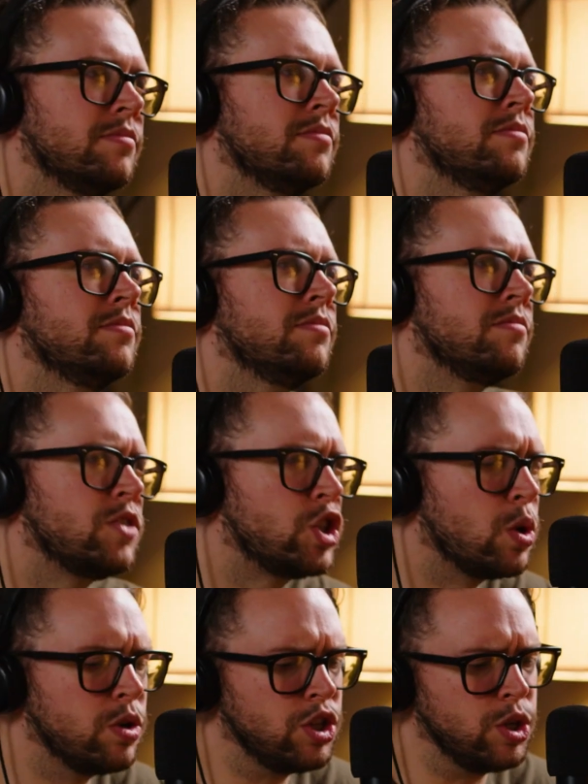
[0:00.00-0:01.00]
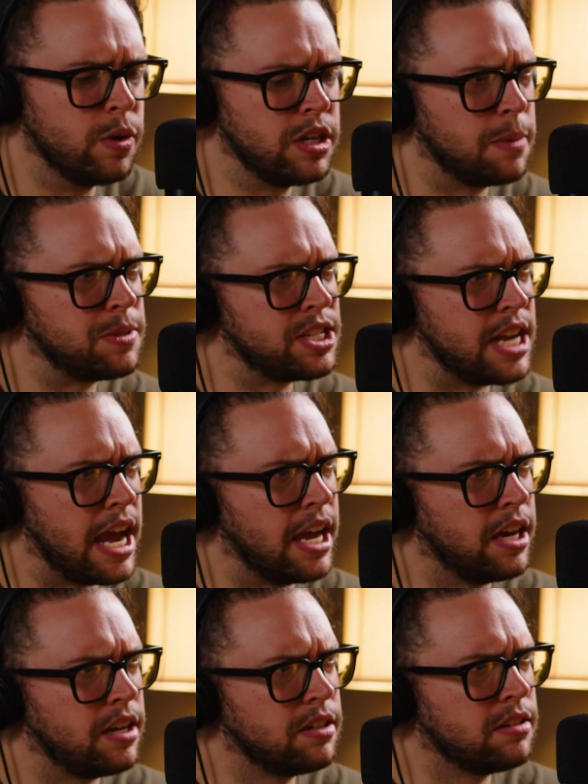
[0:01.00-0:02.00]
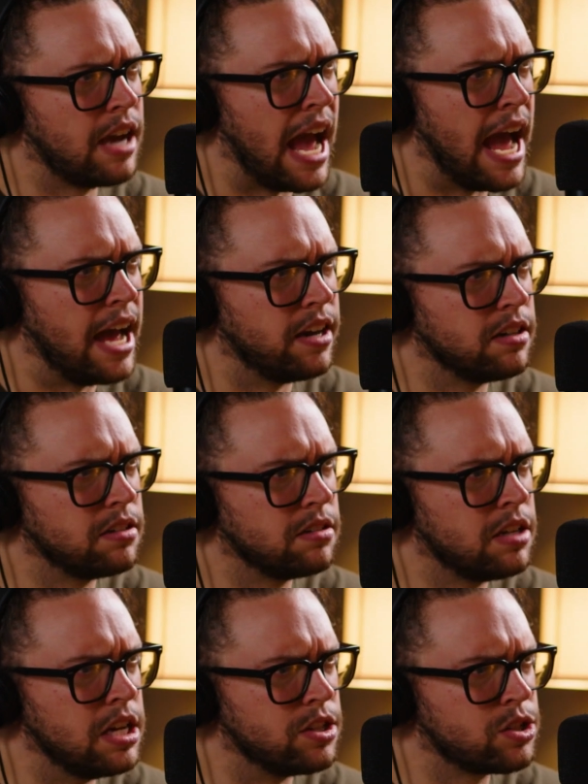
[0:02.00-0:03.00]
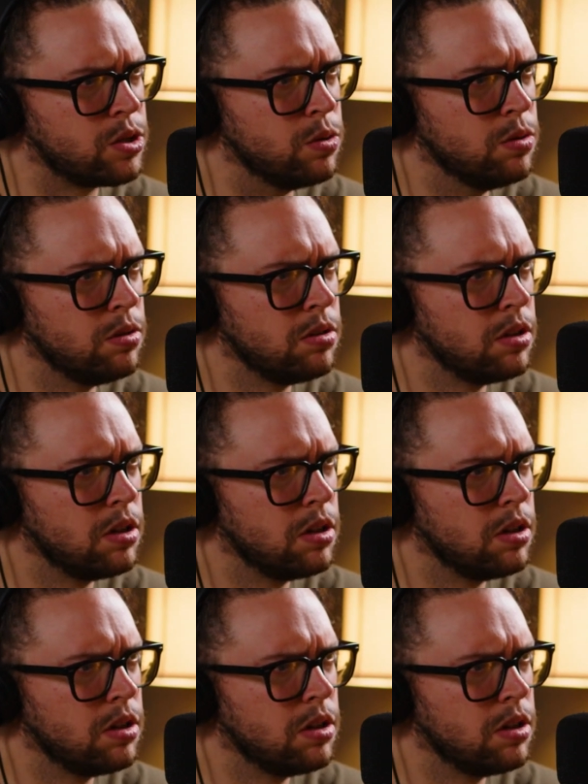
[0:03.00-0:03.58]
Mm-hmm. So did you end up staying at his school?